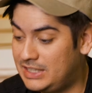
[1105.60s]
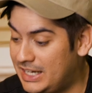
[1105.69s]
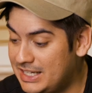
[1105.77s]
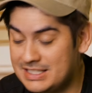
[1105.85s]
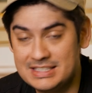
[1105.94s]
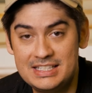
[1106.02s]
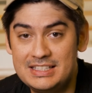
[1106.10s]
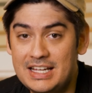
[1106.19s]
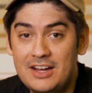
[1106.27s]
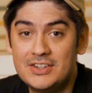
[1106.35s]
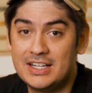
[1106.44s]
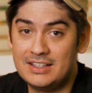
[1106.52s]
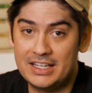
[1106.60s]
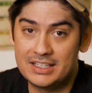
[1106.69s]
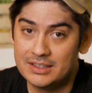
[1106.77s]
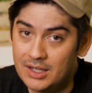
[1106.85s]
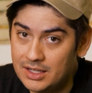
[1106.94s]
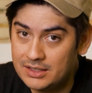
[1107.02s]
I can sit down at
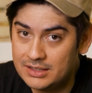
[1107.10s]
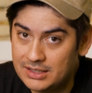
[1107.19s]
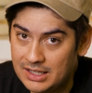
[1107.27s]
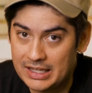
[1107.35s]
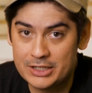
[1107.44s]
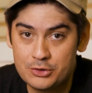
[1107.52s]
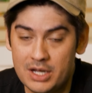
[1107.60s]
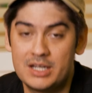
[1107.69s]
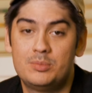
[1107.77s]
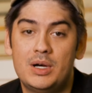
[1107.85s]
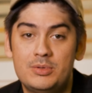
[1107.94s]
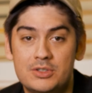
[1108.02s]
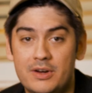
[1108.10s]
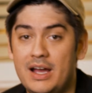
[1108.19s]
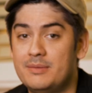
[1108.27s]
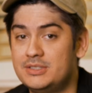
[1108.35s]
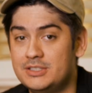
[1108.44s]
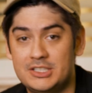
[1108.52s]
like electronic bubble
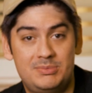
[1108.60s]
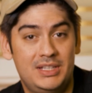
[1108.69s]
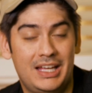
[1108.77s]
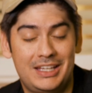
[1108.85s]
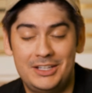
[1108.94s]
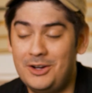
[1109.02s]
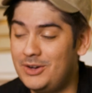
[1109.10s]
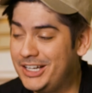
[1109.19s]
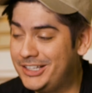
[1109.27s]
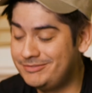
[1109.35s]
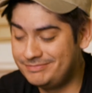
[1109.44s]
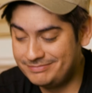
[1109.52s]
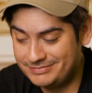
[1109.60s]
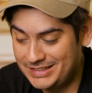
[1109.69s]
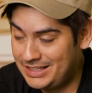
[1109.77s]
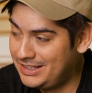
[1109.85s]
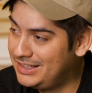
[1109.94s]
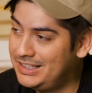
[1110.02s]
craps and just be like, you know what?
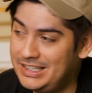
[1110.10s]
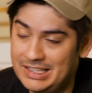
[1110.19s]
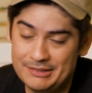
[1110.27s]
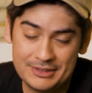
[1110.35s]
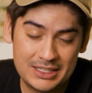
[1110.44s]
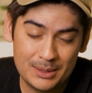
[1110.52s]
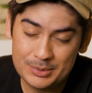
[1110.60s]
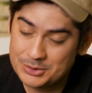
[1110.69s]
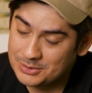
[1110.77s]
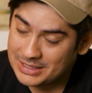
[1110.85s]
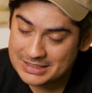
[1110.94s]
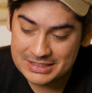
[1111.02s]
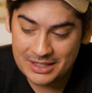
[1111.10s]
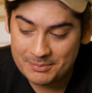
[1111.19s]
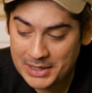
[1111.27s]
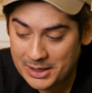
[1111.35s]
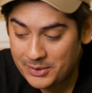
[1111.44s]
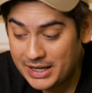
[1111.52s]
If a couple drinks come
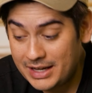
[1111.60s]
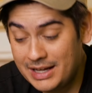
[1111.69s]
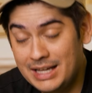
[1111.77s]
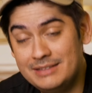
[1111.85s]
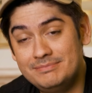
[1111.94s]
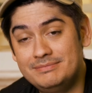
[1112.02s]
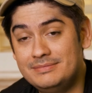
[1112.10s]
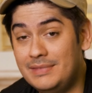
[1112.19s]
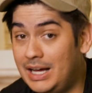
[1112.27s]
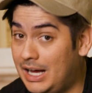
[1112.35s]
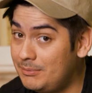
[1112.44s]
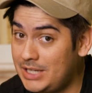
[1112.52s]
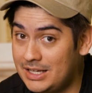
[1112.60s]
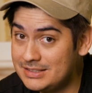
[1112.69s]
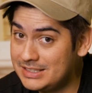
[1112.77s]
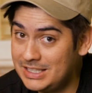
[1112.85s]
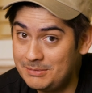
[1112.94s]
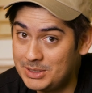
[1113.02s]
my way, I'm not
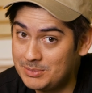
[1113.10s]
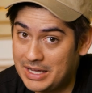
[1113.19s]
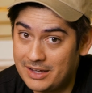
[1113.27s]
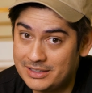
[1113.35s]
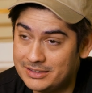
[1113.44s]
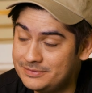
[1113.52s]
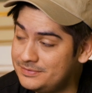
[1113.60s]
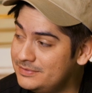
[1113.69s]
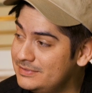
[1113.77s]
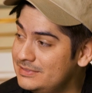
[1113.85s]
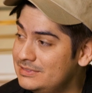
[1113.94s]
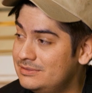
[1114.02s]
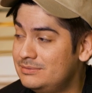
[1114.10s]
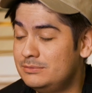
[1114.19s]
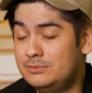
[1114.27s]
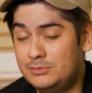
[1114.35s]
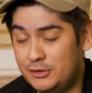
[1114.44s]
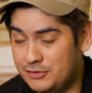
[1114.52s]
steamed about it.
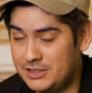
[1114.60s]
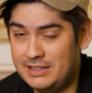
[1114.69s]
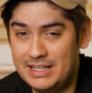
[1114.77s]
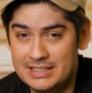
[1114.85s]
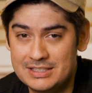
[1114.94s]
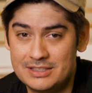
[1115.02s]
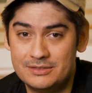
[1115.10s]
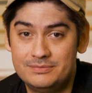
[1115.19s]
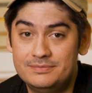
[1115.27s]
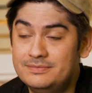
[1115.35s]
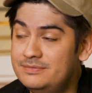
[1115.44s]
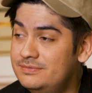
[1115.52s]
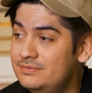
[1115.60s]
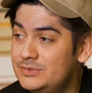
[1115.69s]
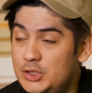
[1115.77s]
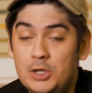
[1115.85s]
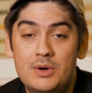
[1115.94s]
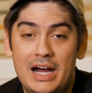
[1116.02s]
But for the next
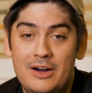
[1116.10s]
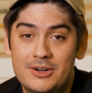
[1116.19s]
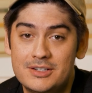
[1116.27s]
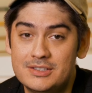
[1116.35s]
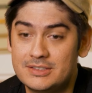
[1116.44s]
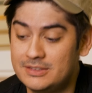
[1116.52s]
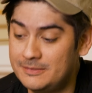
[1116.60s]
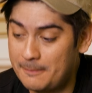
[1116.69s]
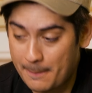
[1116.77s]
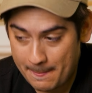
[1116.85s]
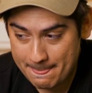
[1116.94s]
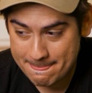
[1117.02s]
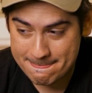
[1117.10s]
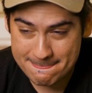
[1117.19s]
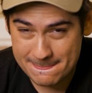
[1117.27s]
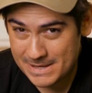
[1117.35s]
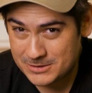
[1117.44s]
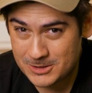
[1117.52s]
2 hours,
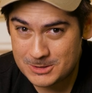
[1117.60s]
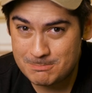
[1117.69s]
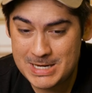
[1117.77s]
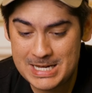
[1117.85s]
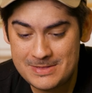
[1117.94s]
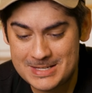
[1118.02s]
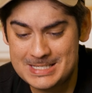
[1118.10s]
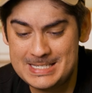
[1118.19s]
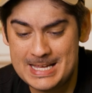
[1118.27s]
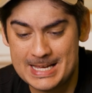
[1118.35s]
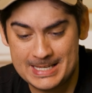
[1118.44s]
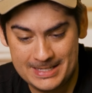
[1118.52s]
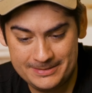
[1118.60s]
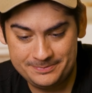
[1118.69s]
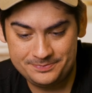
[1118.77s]
it's just me and the stick.